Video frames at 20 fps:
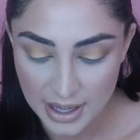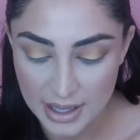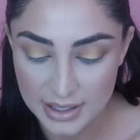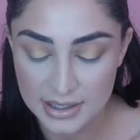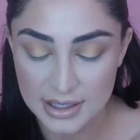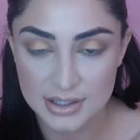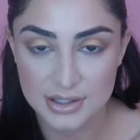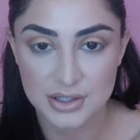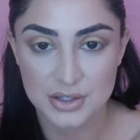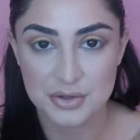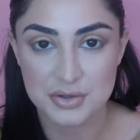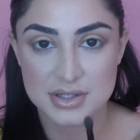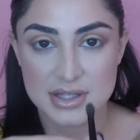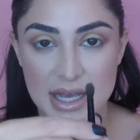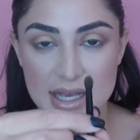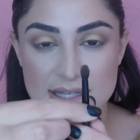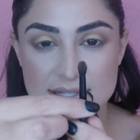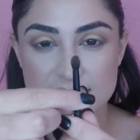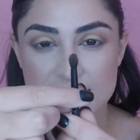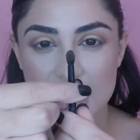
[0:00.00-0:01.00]
and use
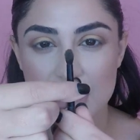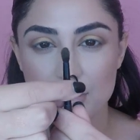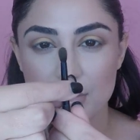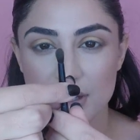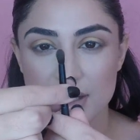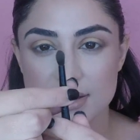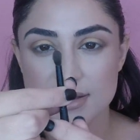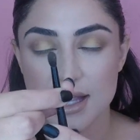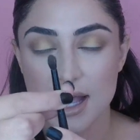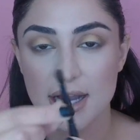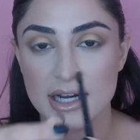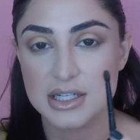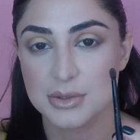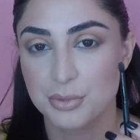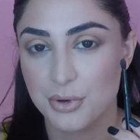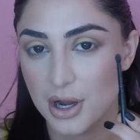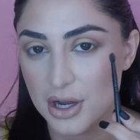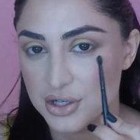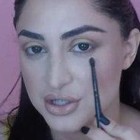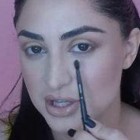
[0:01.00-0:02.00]
that same exact
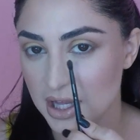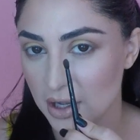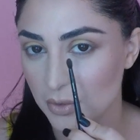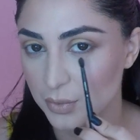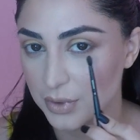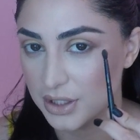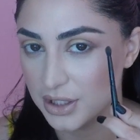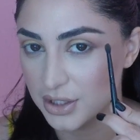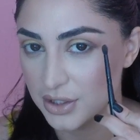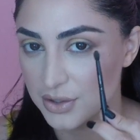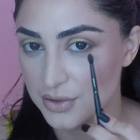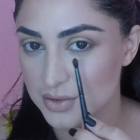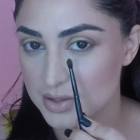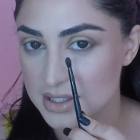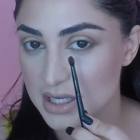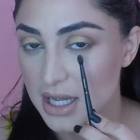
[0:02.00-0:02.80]
brush that we use